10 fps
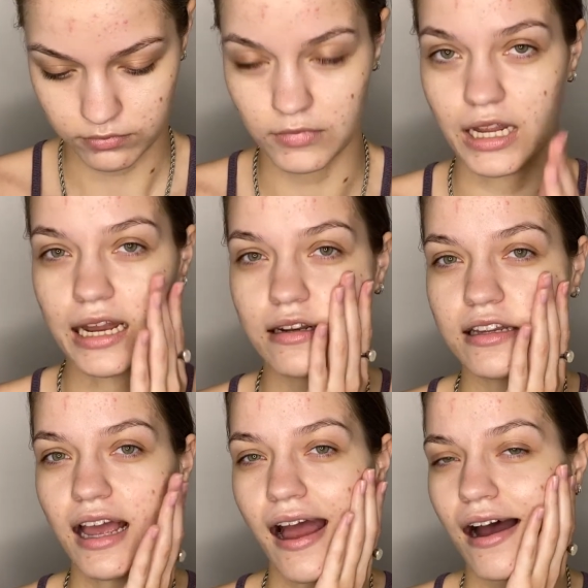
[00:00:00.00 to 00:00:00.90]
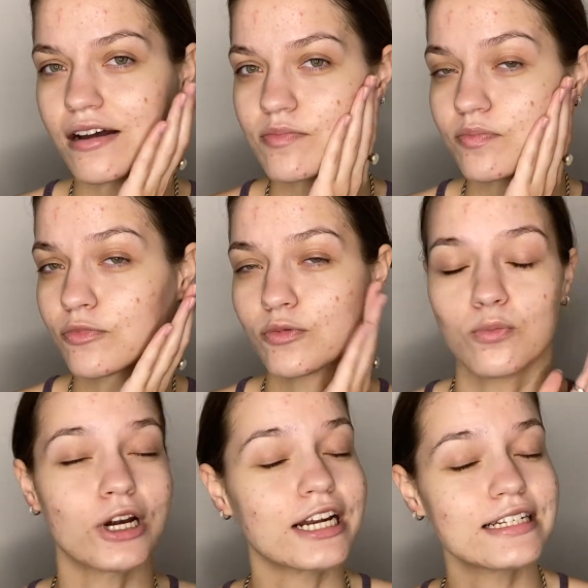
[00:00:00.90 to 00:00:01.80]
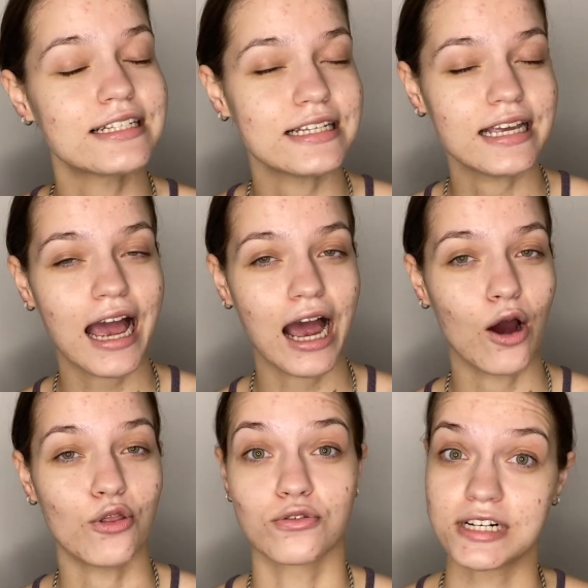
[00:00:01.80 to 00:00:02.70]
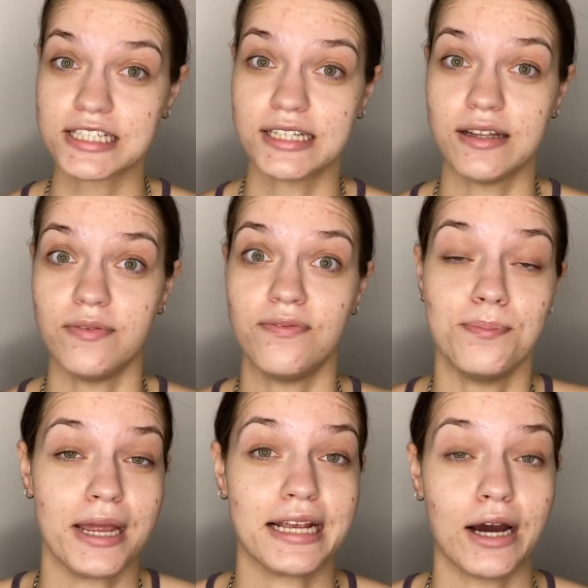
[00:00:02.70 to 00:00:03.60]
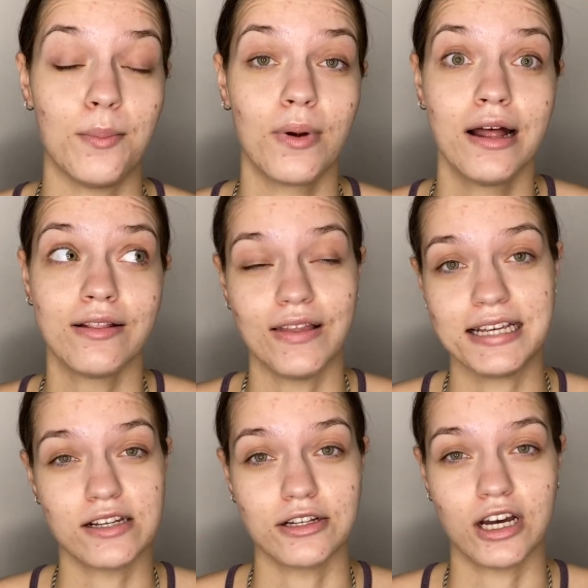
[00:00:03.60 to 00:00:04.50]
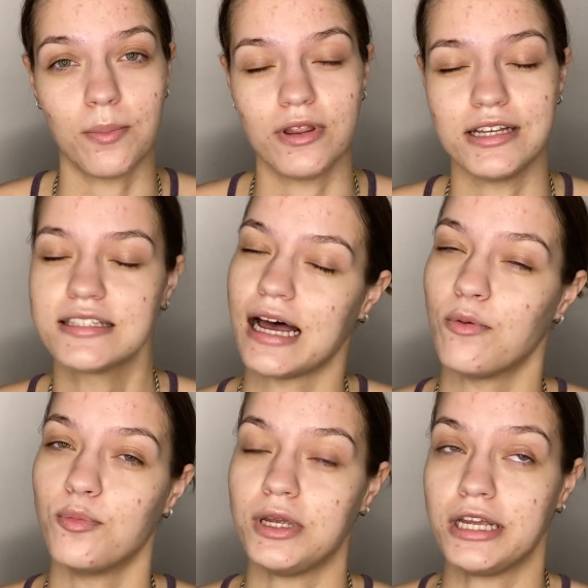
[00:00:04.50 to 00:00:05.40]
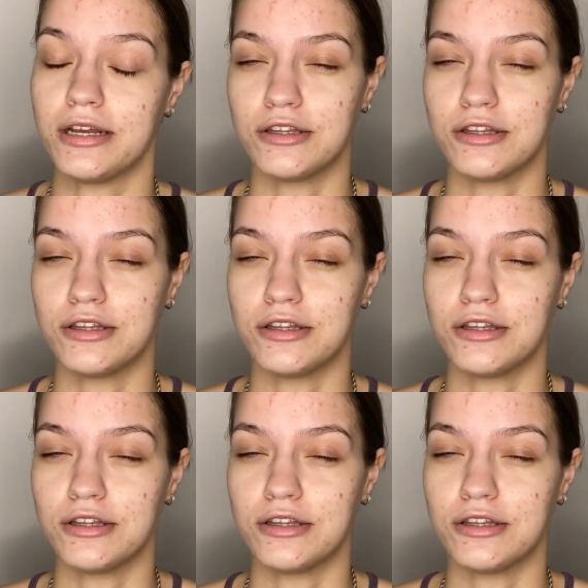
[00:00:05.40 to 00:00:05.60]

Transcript: And yeah, we're gonna see how the rest of the makeup lays on top of this. That will be the